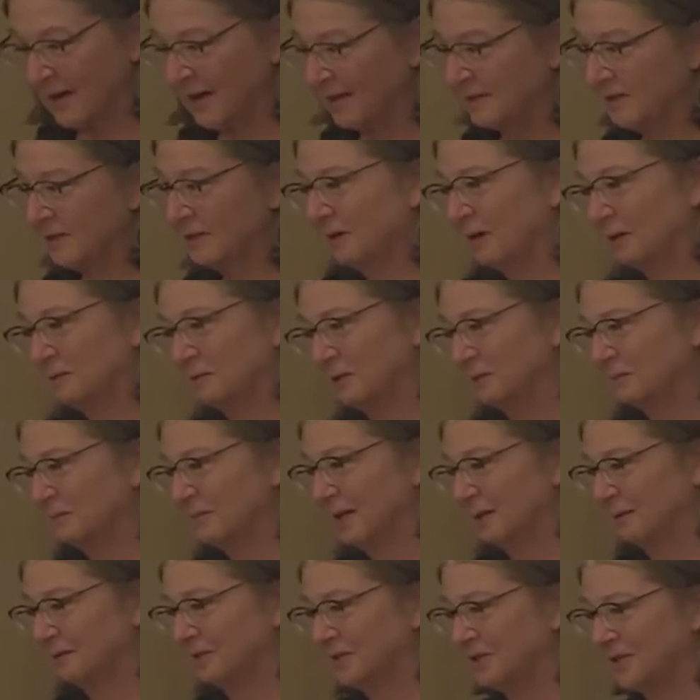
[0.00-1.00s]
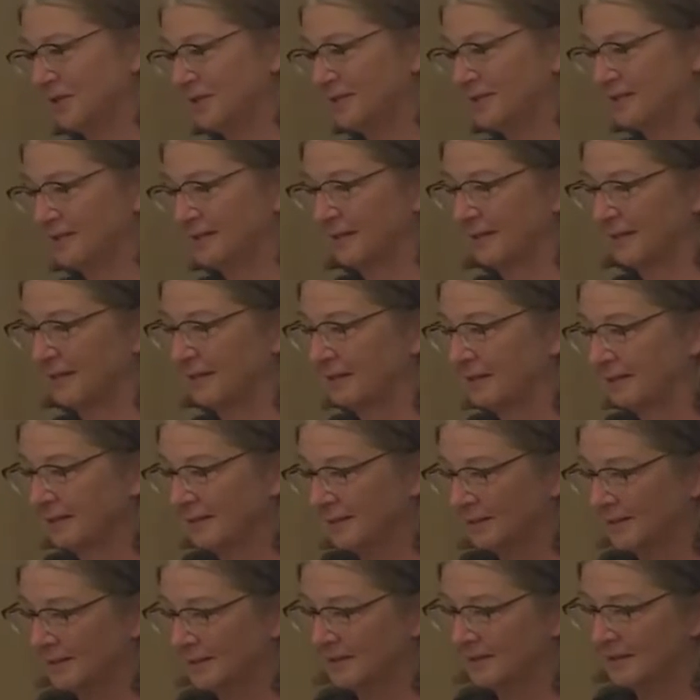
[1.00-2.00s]
I knew I wouldn't be able to just
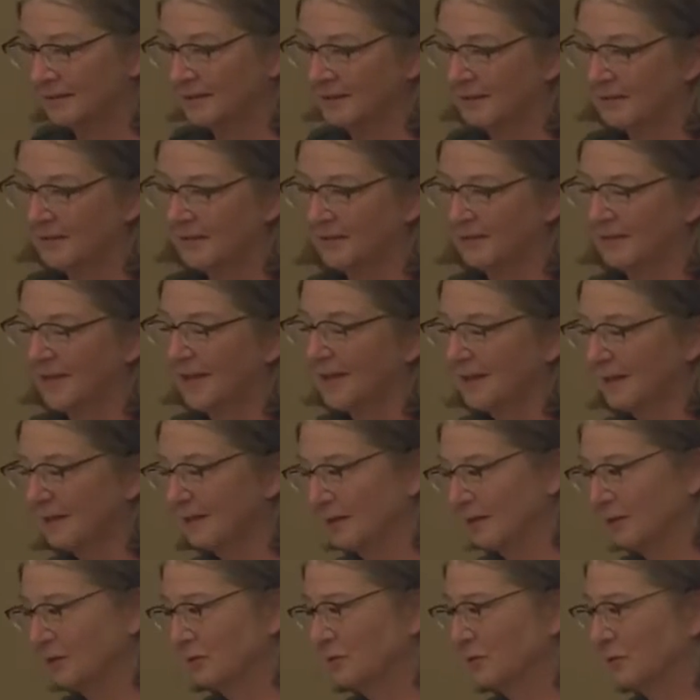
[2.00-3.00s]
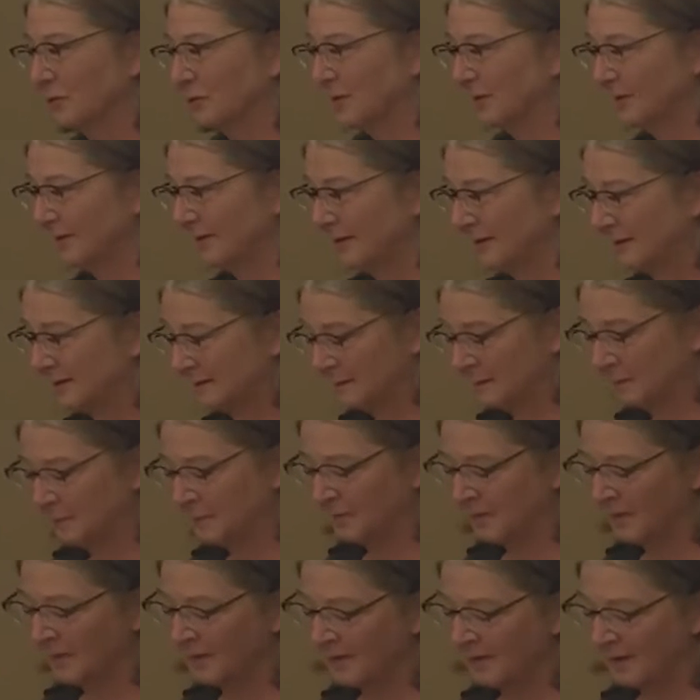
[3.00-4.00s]
thank you
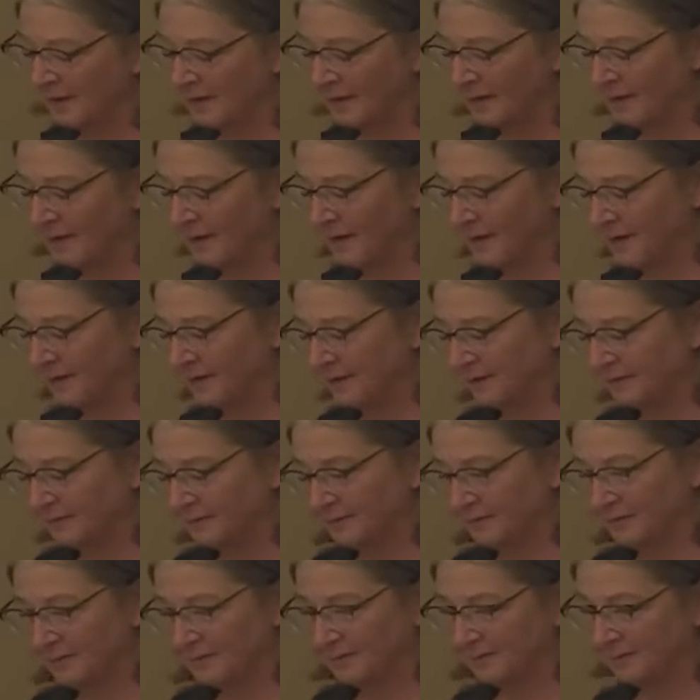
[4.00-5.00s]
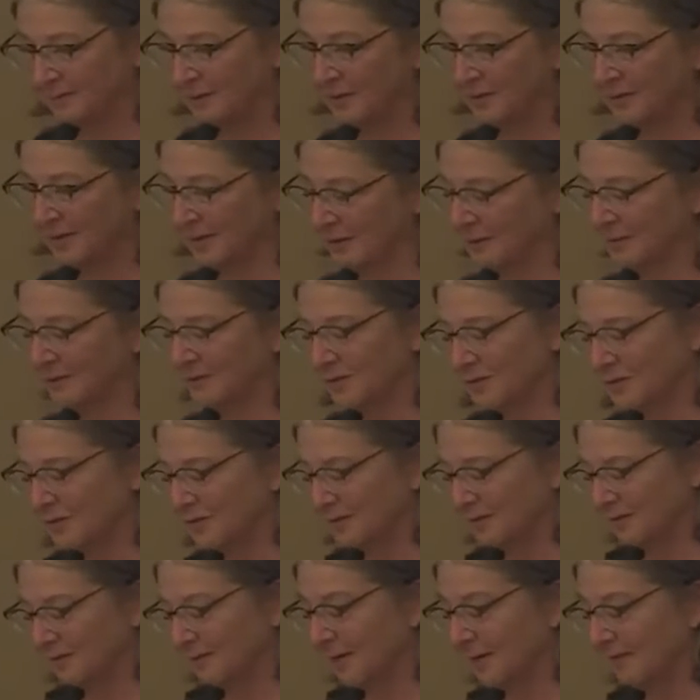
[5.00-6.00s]
uh, without
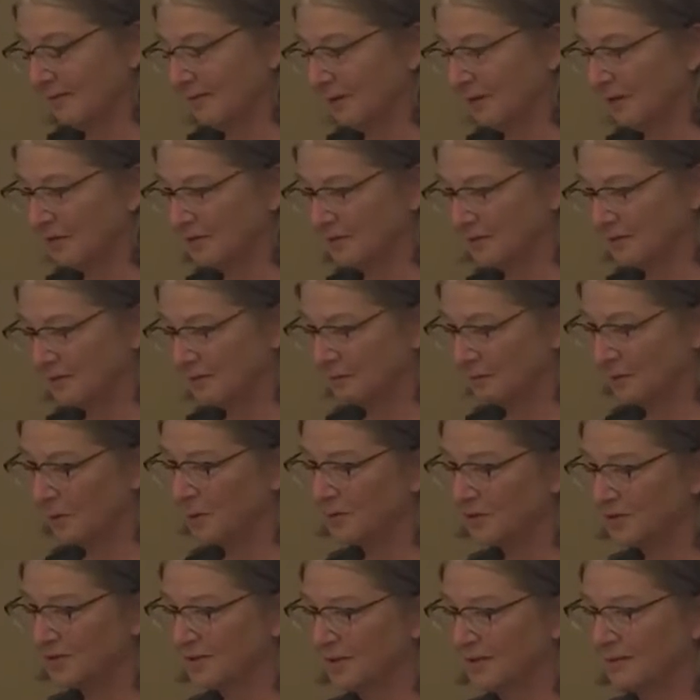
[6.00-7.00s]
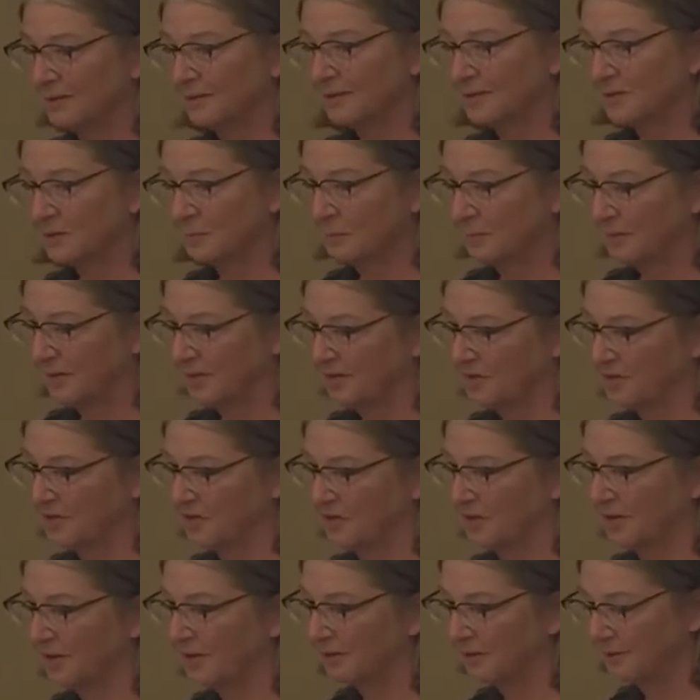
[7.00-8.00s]
just having a post-it
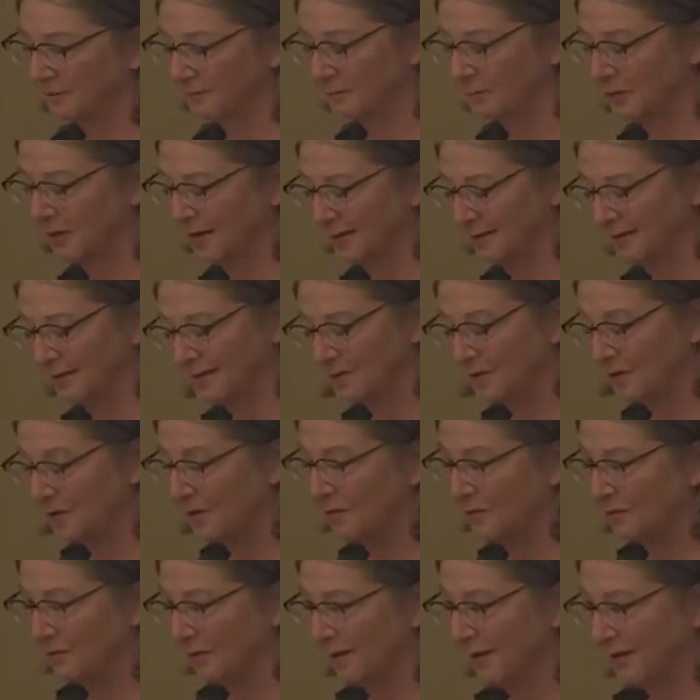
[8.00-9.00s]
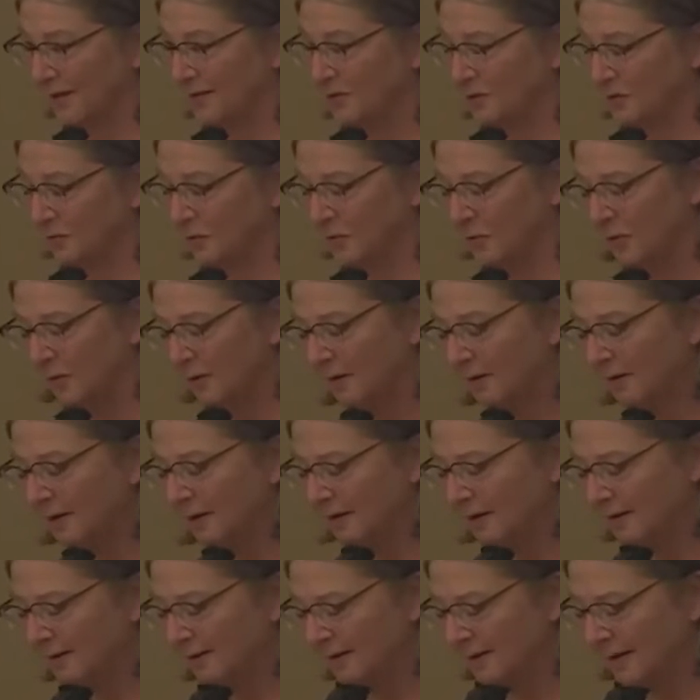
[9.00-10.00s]
speech written. So I do.
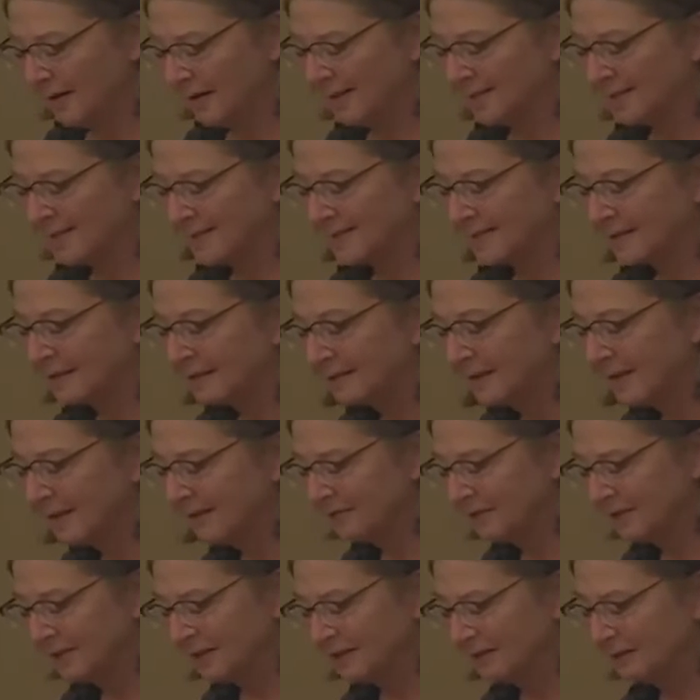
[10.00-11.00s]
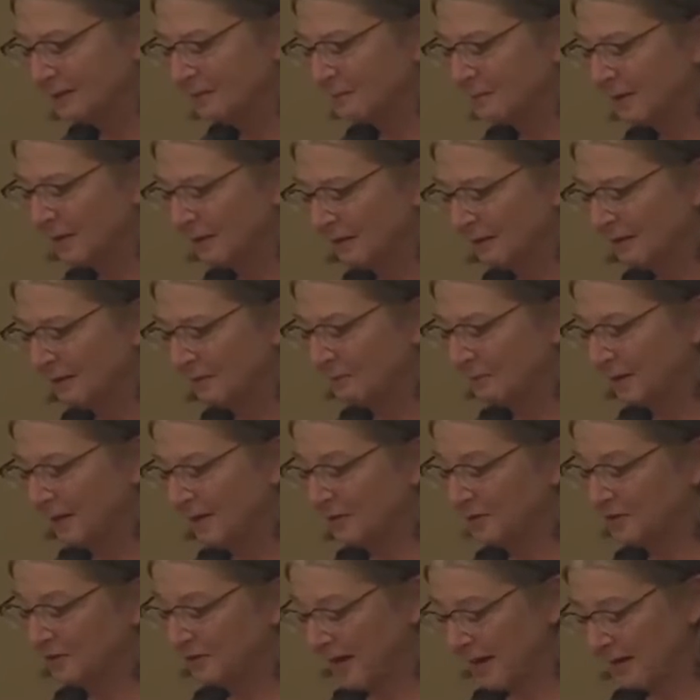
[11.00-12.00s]
I still have an email in
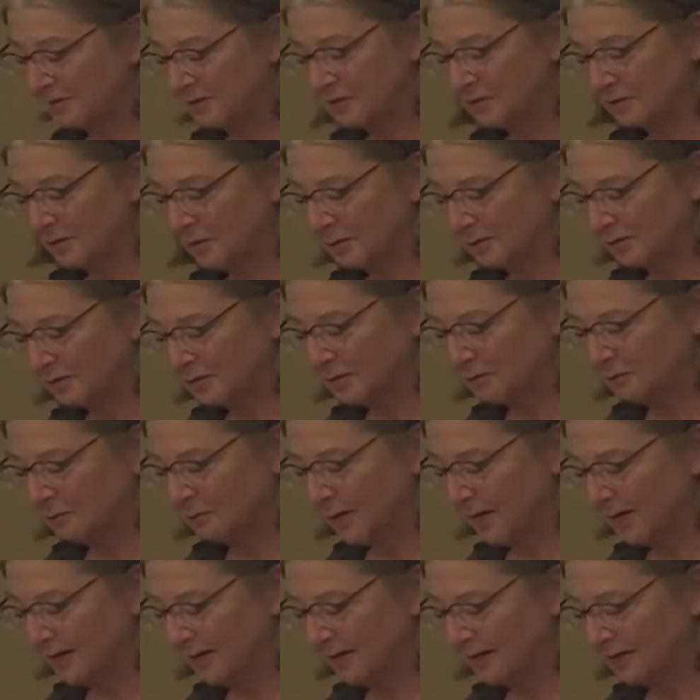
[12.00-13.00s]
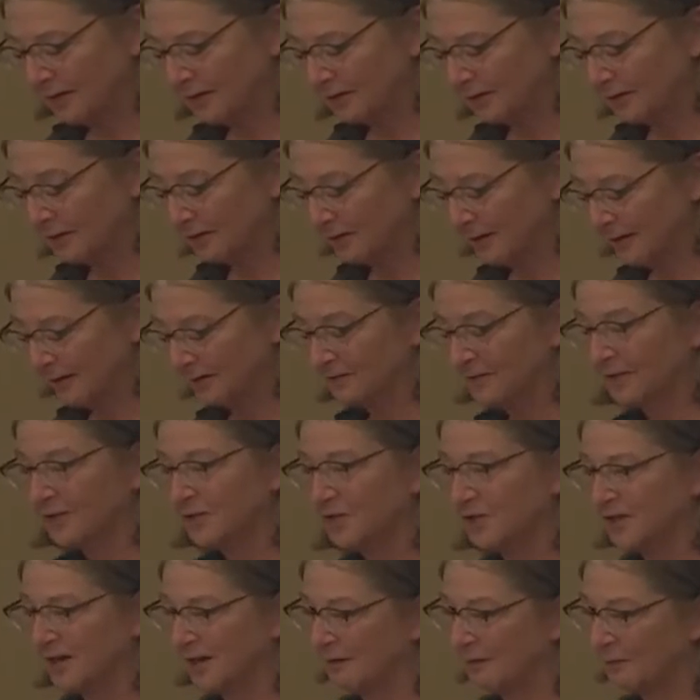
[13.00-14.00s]
my drafts folder waiting to go out
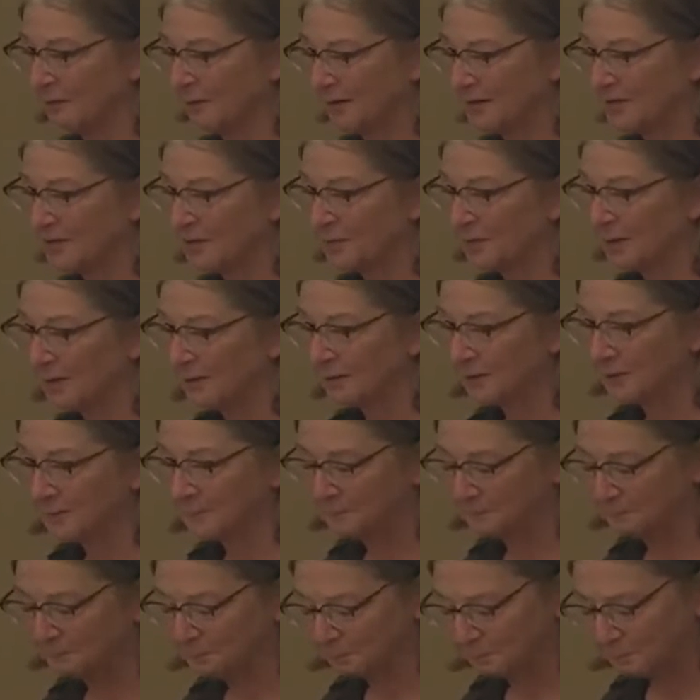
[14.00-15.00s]
to Jan Weissmiller.